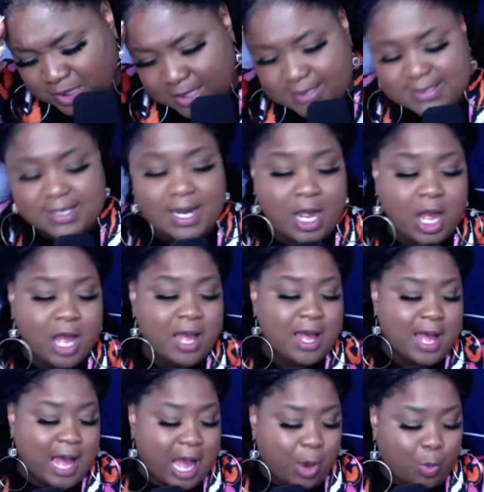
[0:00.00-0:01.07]
He said, I'll,
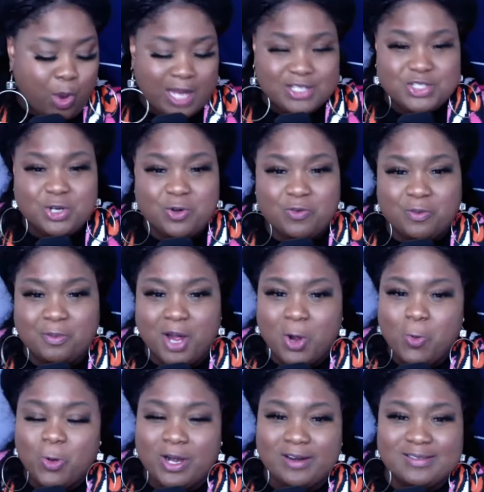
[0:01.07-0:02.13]
I'll watch over
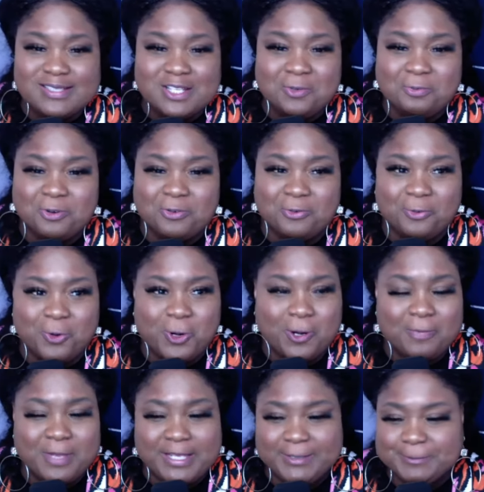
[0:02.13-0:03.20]
my word to
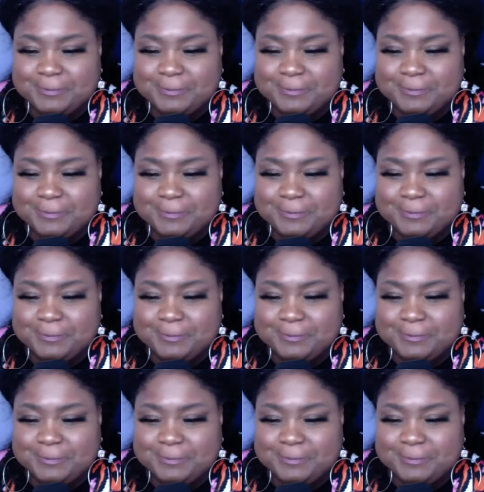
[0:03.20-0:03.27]
perform it.